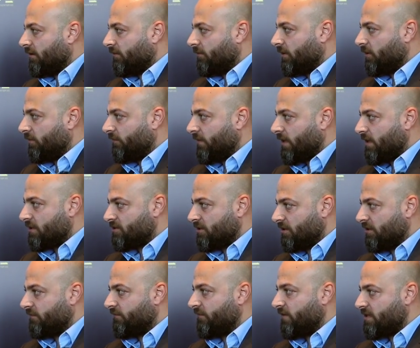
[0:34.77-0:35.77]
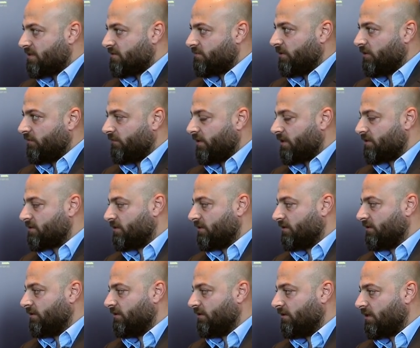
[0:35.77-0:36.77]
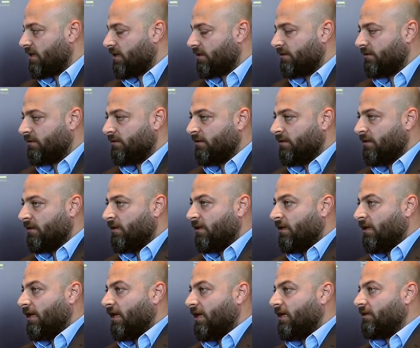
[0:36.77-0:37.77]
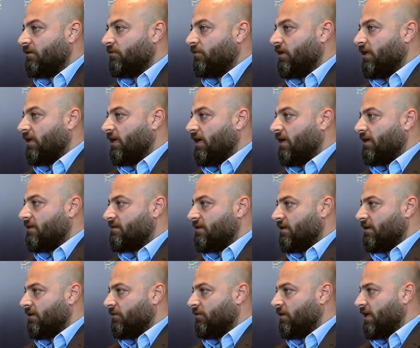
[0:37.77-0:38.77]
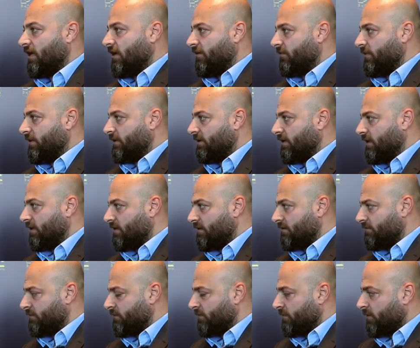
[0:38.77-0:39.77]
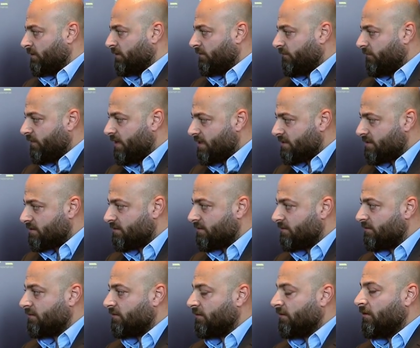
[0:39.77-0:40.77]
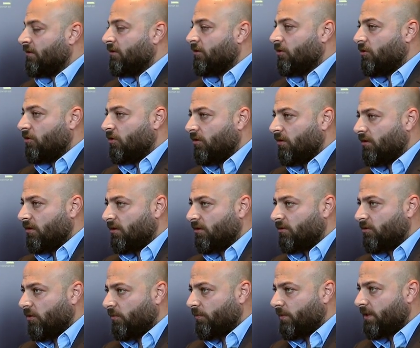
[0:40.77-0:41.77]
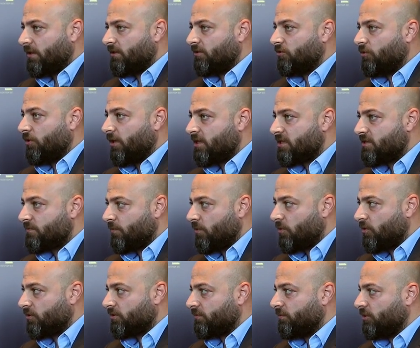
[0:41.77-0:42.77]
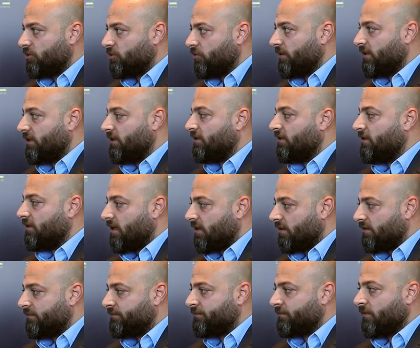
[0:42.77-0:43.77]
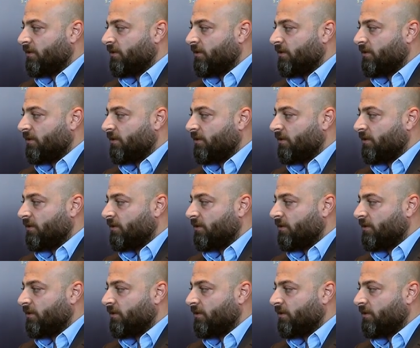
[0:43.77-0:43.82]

uh, manufacturing, first manufacturing in Iraq, and we are the, we have been the first co company to export bitumen in Iraq.